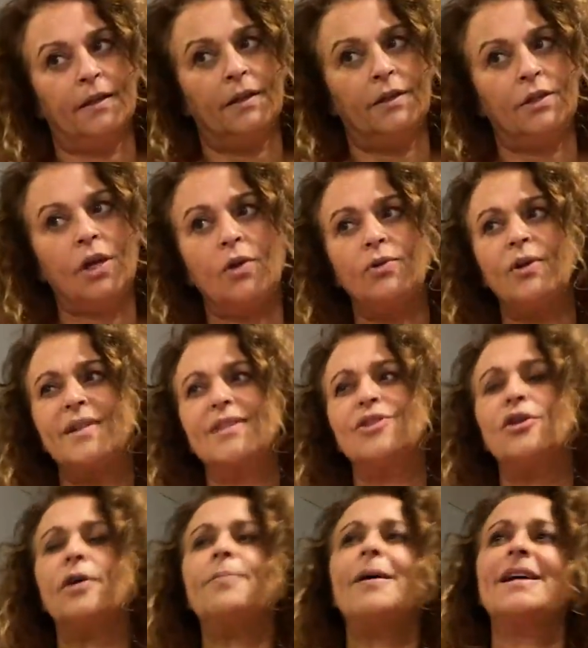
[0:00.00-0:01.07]
No, no, it's
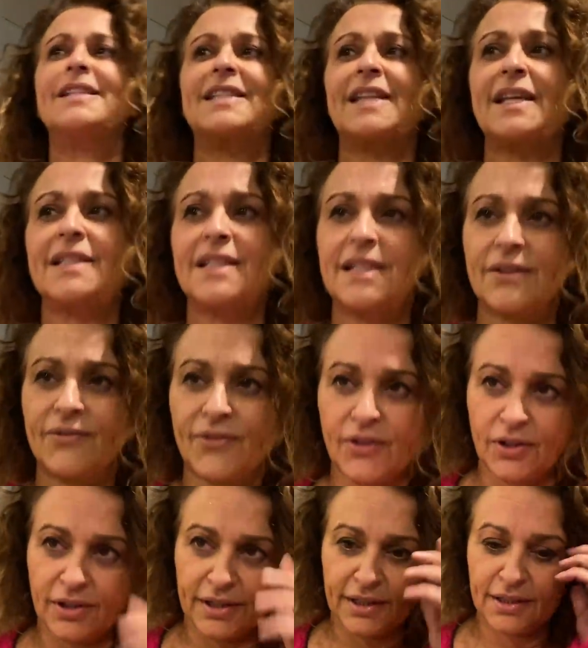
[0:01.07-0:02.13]
not about
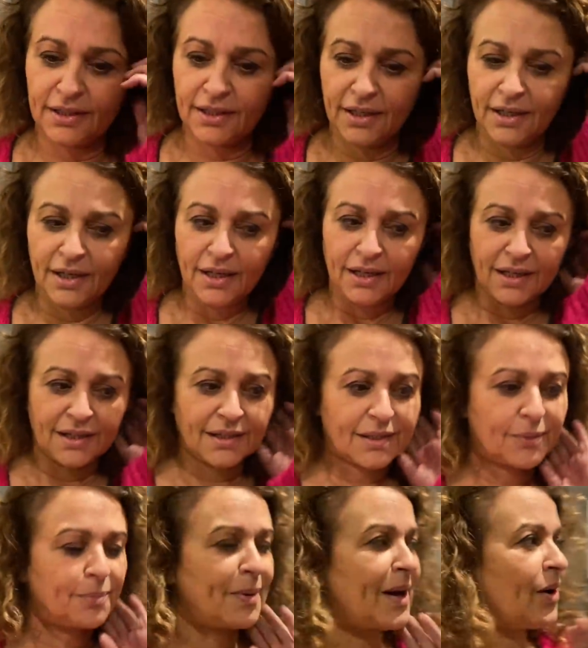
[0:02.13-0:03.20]
satisfied. It's
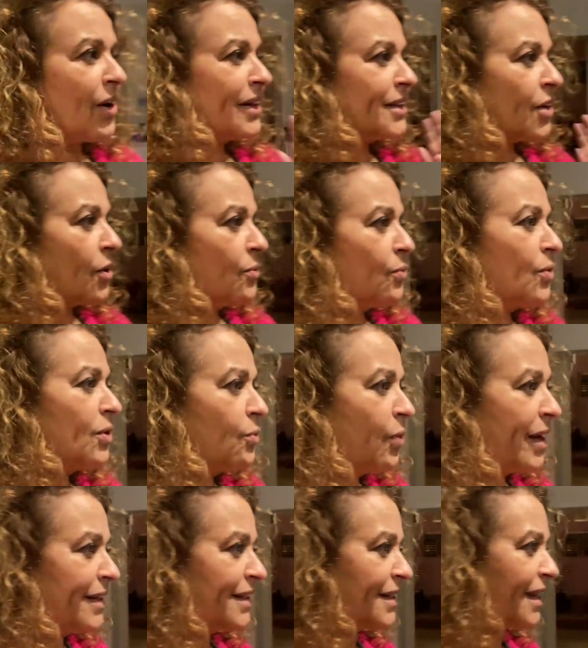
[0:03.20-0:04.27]
about I don't want to
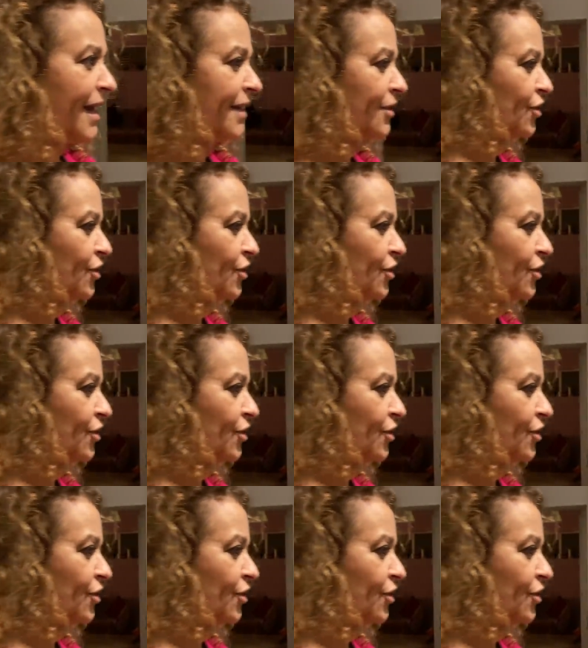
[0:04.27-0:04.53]
waste that